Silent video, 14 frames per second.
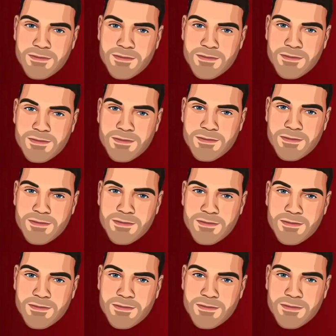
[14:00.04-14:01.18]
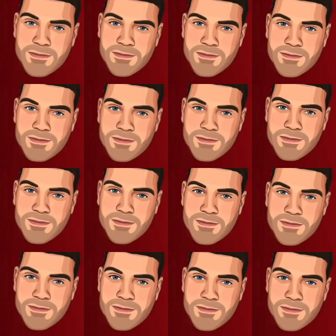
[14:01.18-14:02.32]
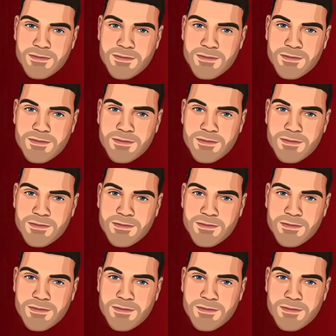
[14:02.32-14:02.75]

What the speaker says: (silent)